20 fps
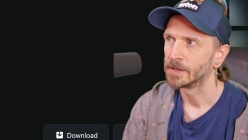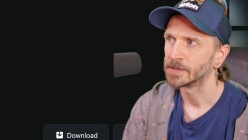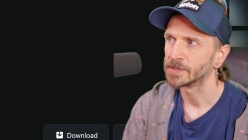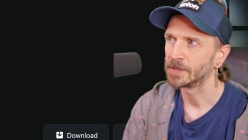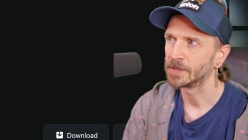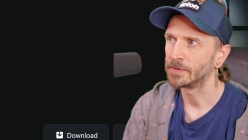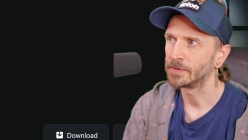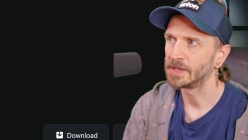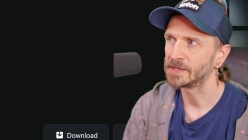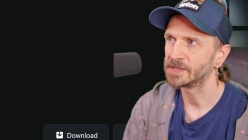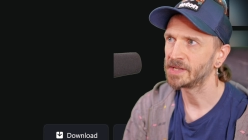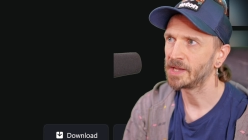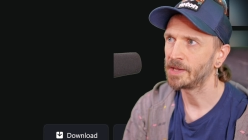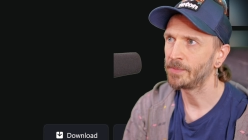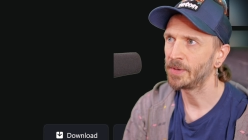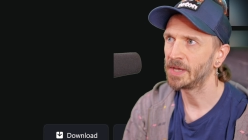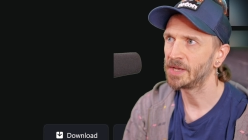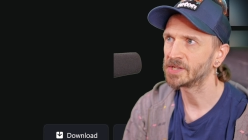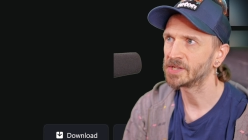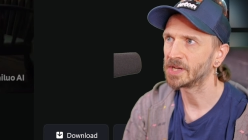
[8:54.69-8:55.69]
So this
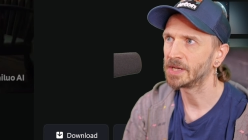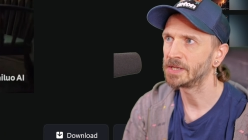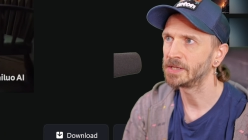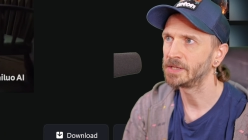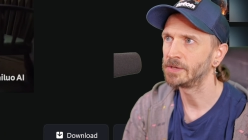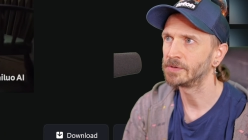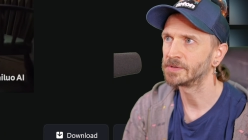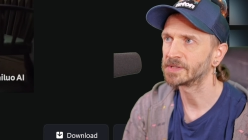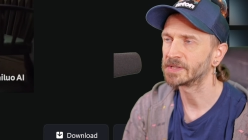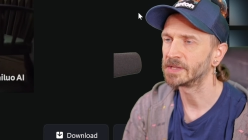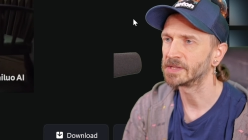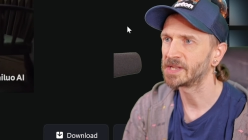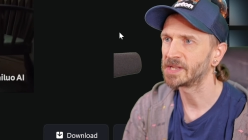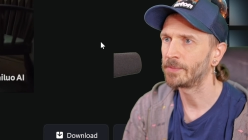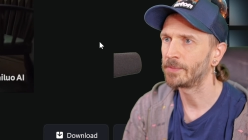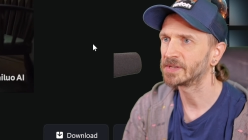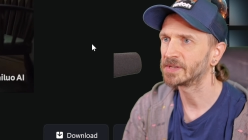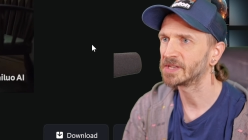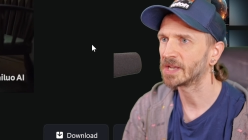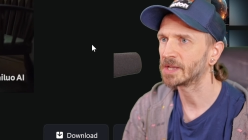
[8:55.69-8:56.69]
image, I used the
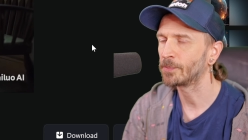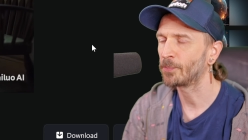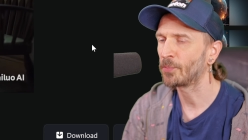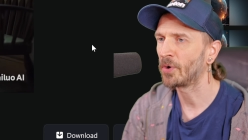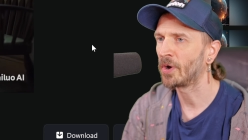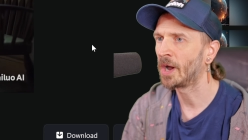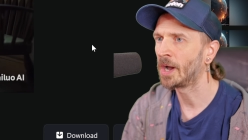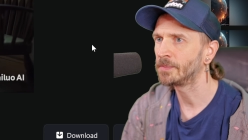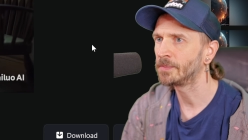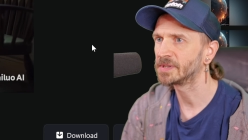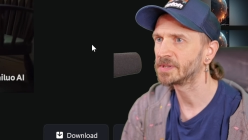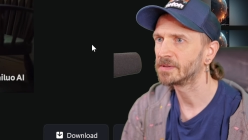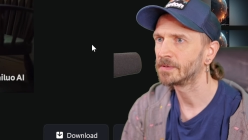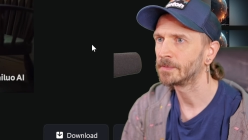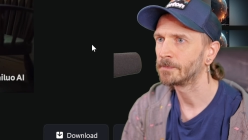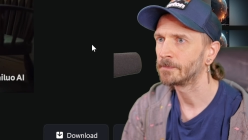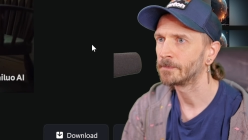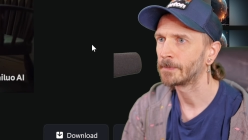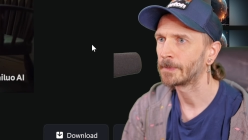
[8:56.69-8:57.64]
same exact prompt.